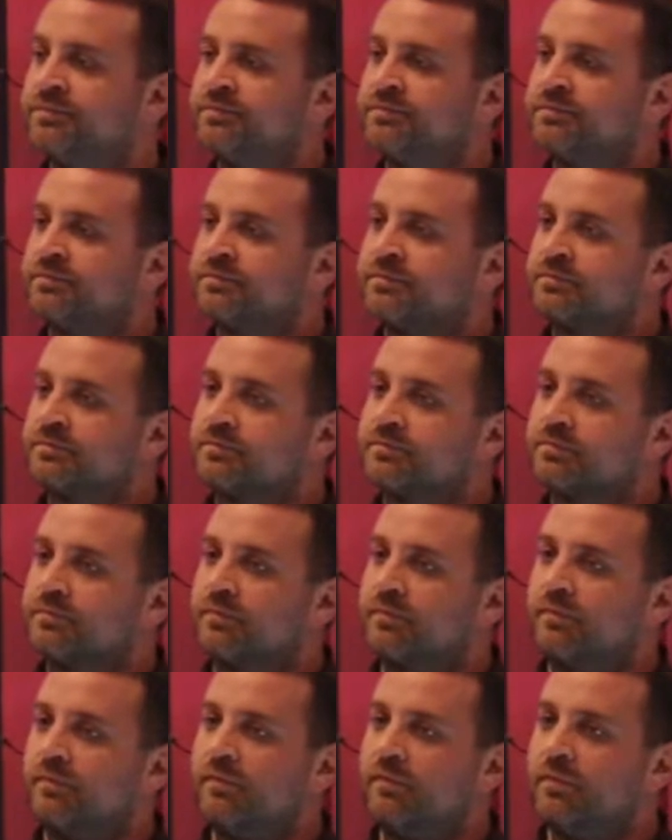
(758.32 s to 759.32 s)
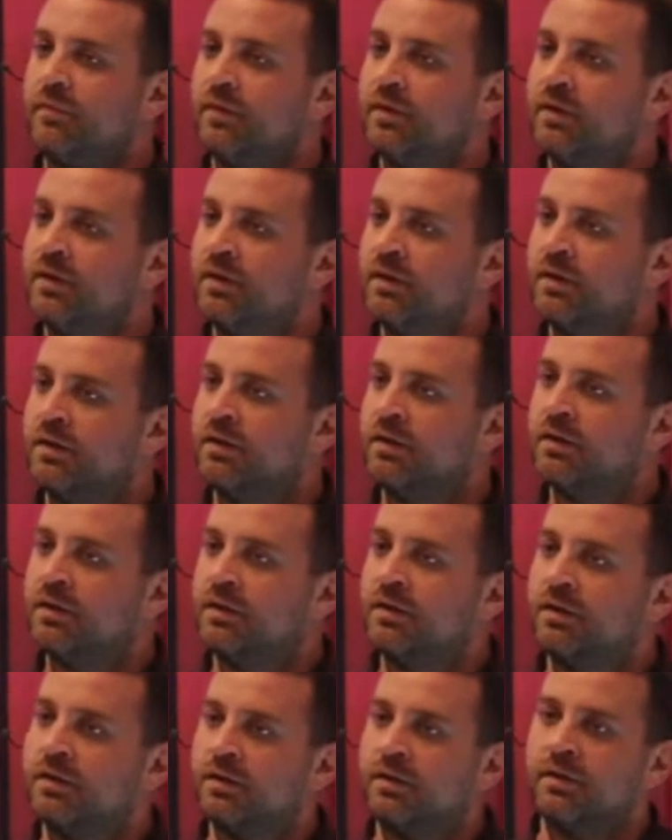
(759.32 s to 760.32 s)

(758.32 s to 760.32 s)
[no speech]